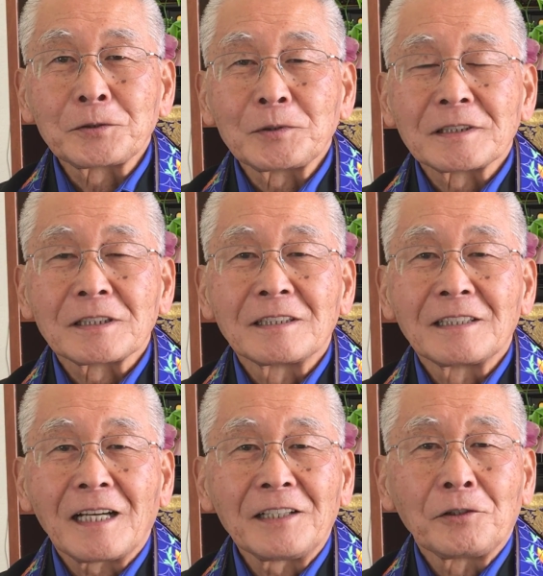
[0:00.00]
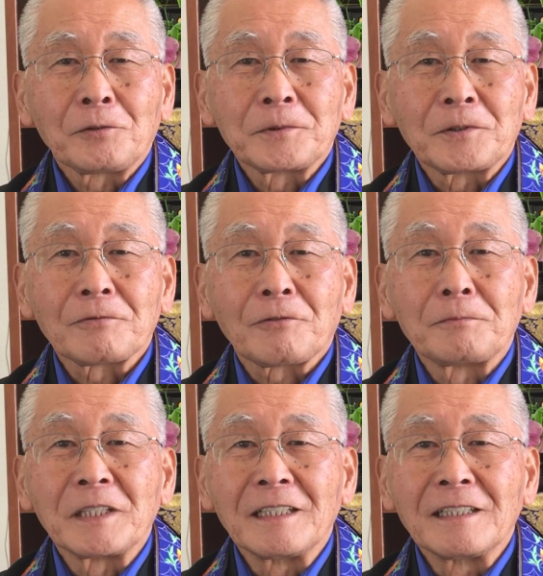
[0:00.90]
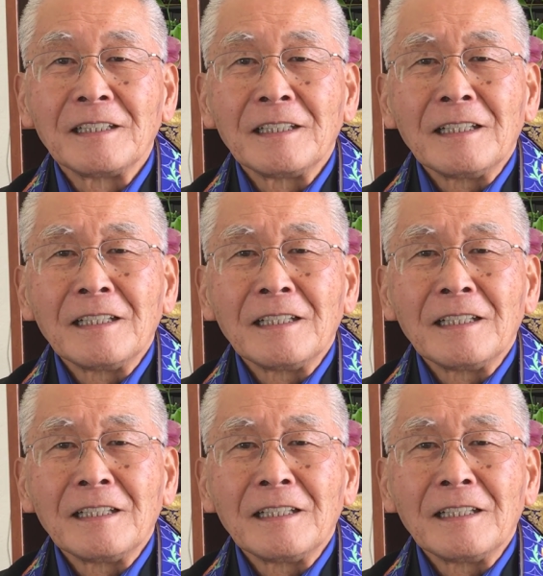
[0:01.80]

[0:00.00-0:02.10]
this was an eye-opener for me.